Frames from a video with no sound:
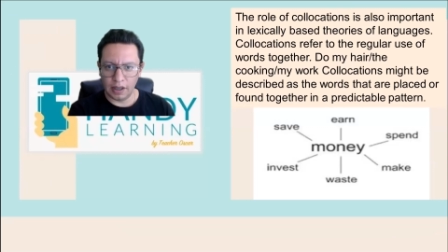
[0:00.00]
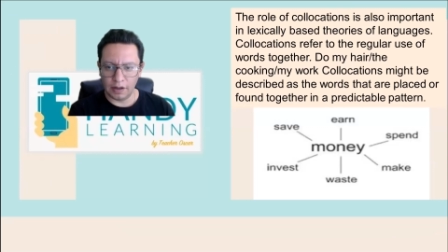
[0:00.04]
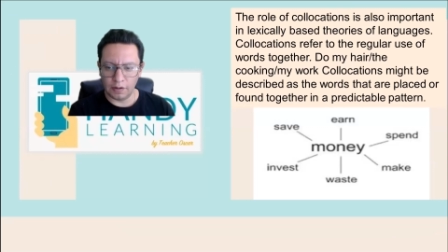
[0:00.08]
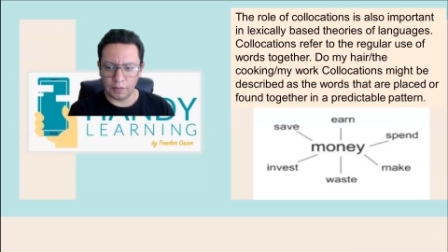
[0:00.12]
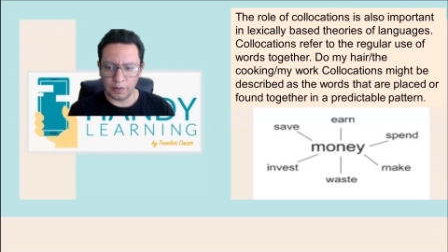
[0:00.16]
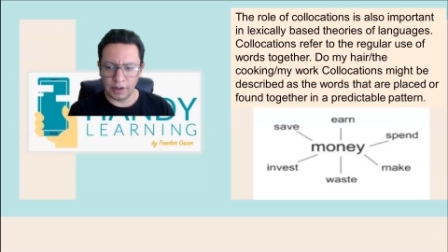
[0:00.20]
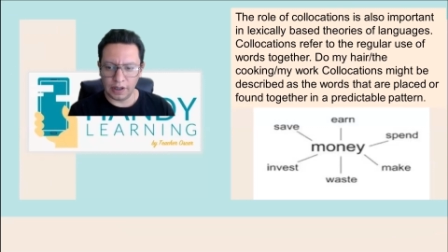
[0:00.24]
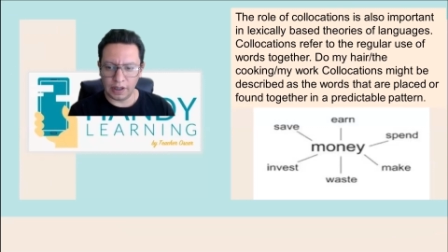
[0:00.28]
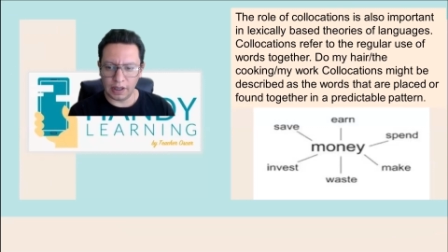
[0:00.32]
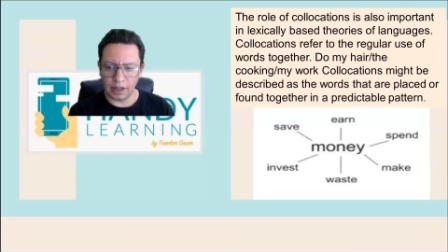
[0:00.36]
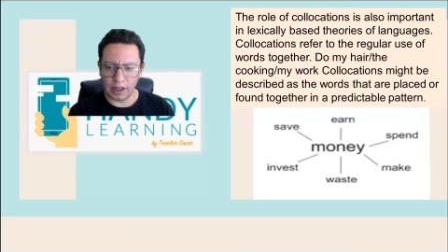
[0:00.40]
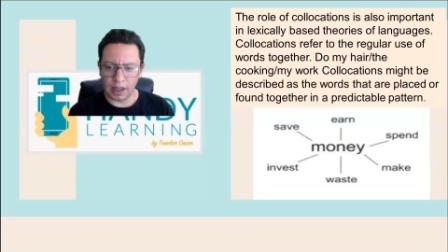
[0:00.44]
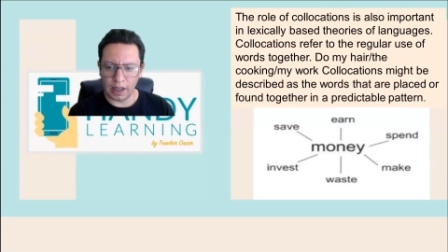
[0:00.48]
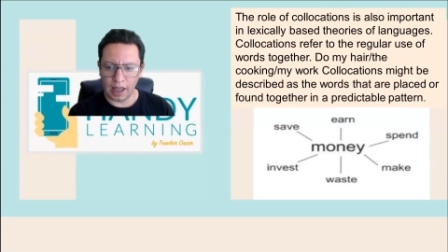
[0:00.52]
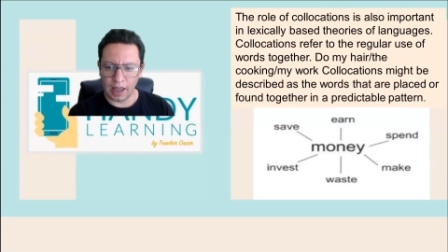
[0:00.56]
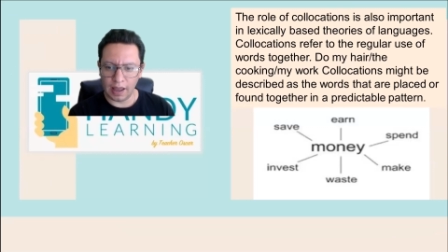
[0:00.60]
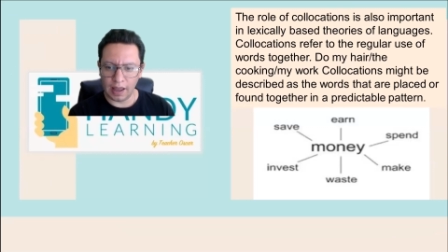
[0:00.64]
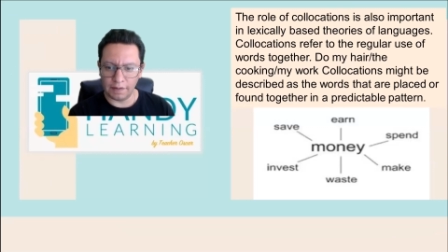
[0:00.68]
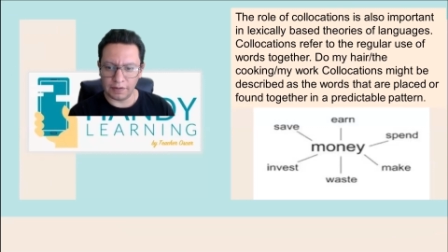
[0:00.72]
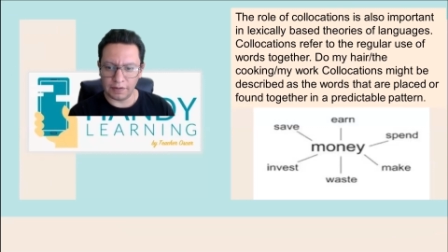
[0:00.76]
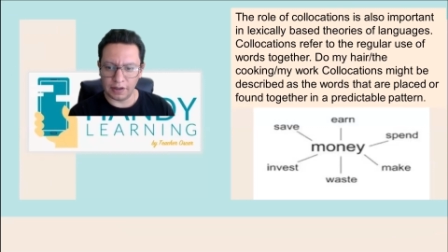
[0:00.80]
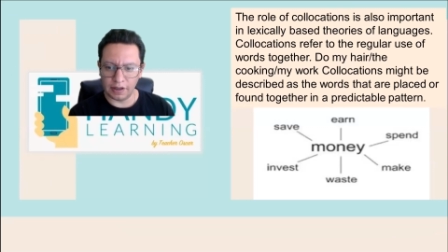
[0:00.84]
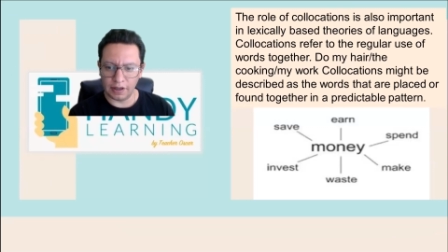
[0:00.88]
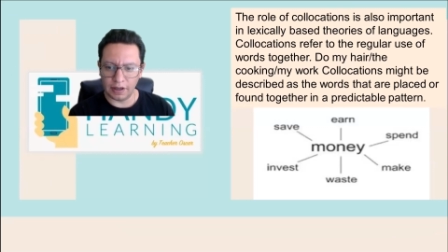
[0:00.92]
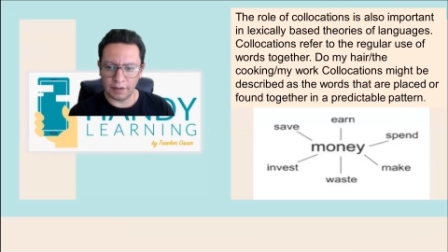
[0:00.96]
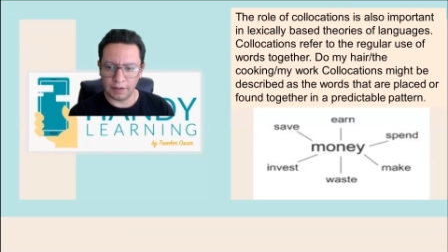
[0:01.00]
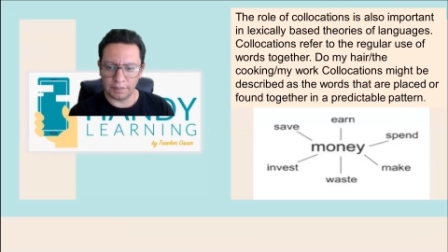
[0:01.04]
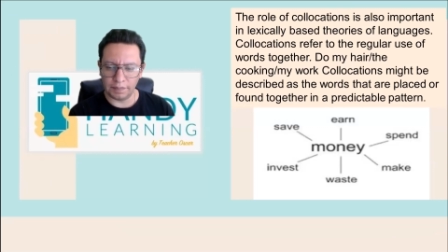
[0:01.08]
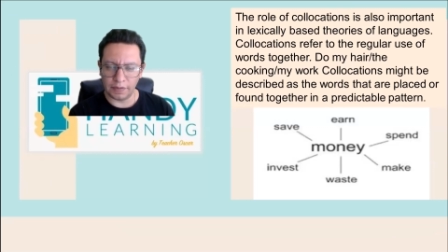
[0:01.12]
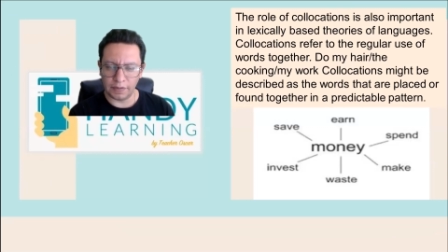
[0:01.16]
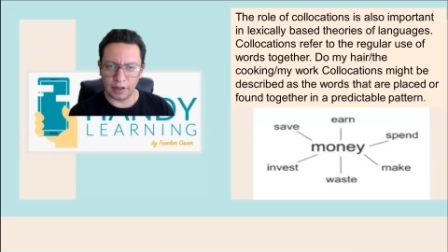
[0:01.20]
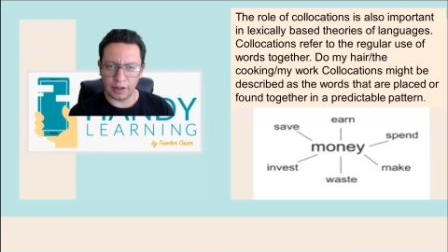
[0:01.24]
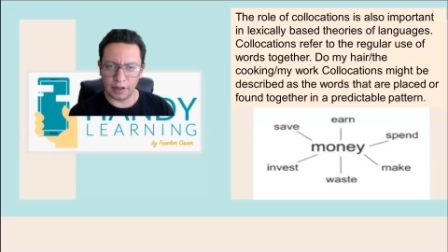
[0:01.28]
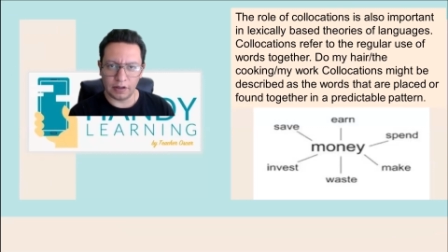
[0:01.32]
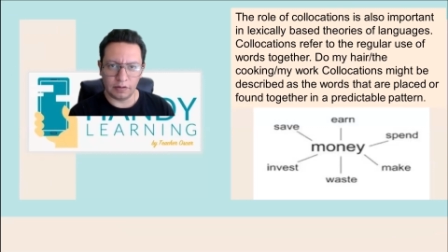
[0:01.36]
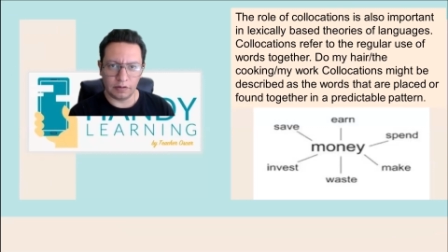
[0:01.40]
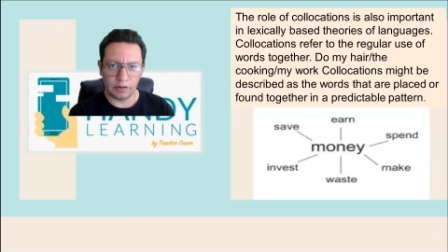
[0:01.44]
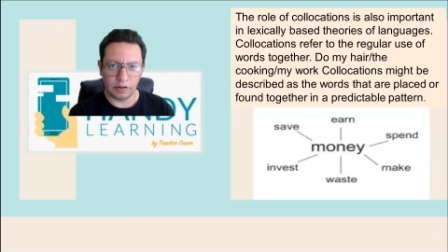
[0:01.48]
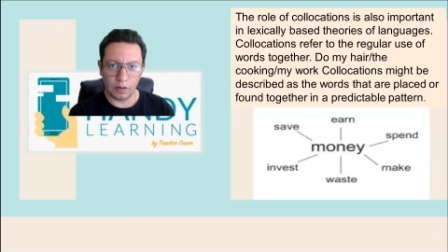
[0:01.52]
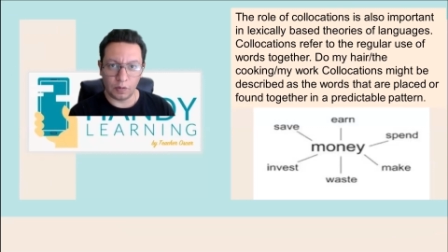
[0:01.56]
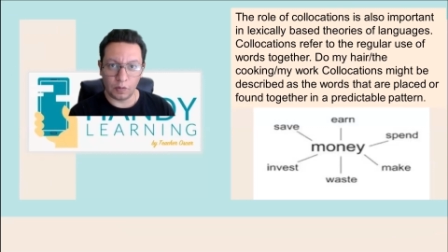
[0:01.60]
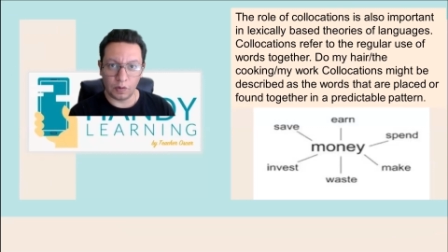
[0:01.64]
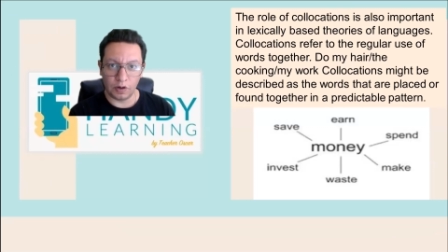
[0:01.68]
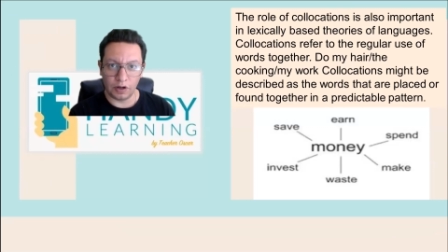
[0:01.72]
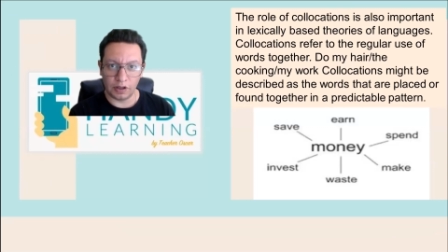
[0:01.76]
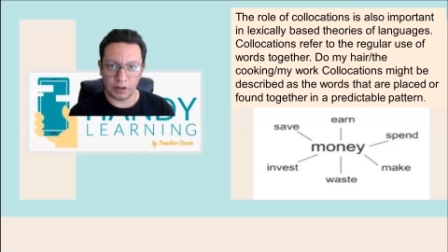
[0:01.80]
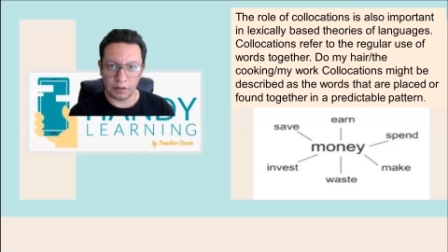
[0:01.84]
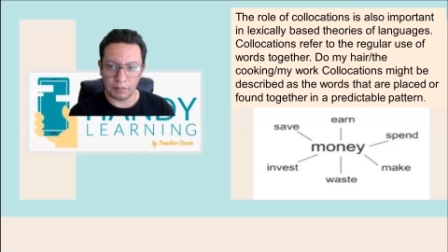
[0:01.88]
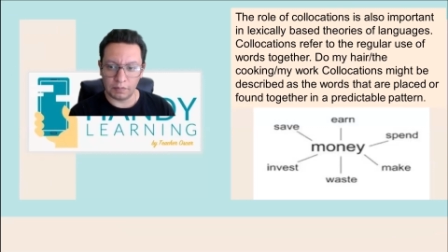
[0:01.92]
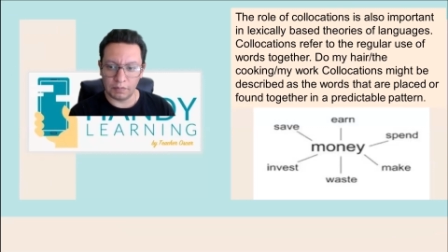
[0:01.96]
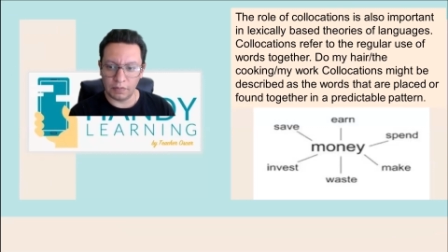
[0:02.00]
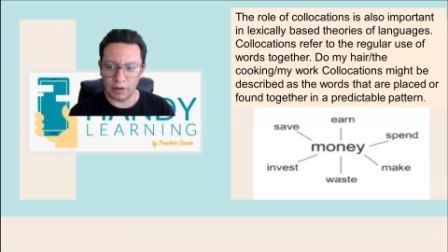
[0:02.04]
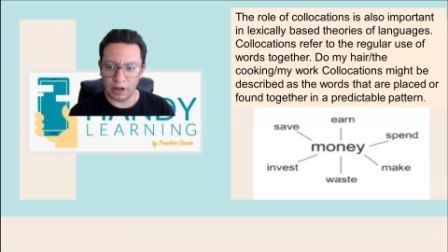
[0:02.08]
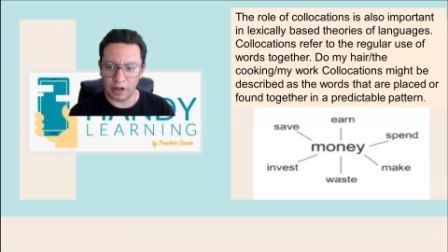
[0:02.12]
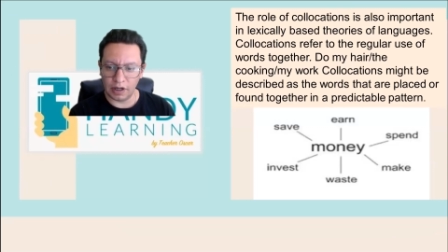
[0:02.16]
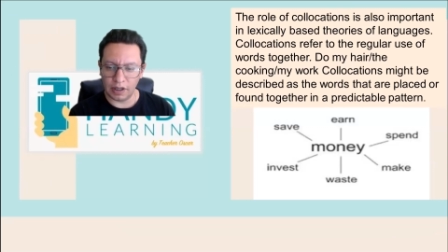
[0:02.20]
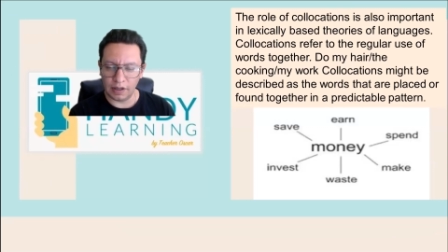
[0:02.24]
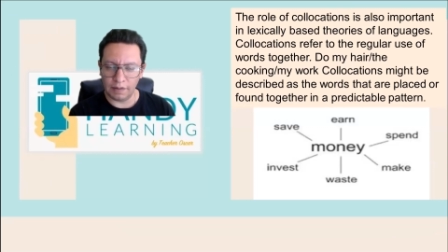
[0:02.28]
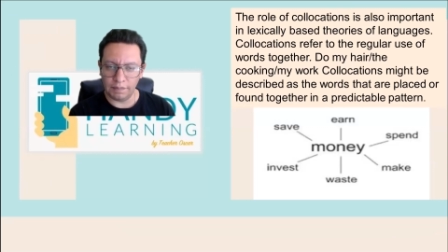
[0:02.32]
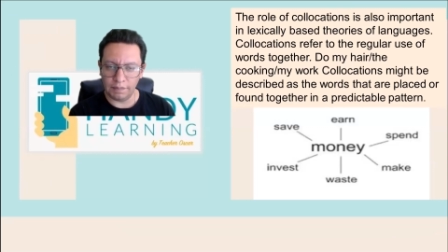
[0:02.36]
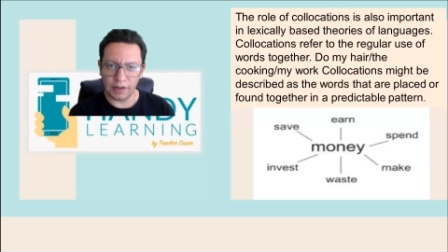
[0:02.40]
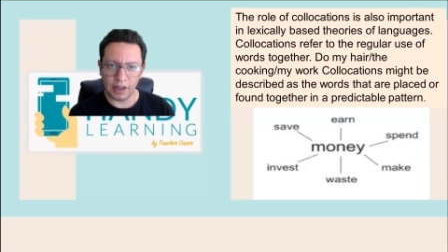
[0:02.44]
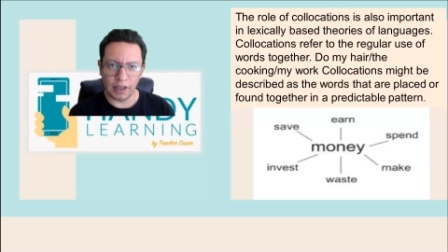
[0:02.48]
we can have the word money,